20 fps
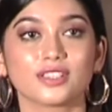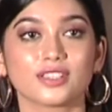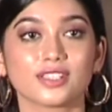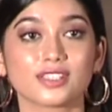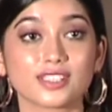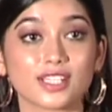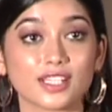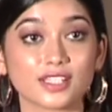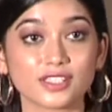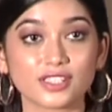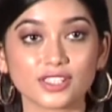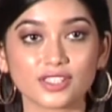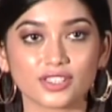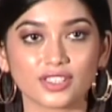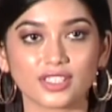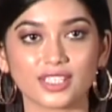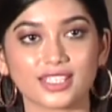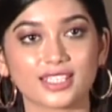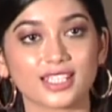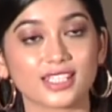the
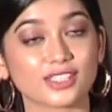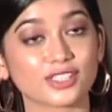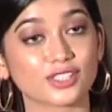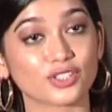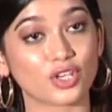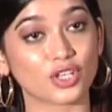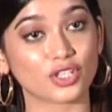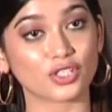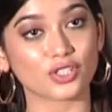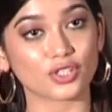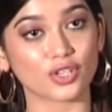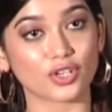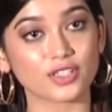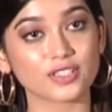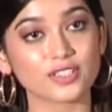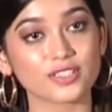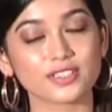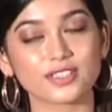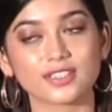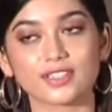sanskriti that's not lost.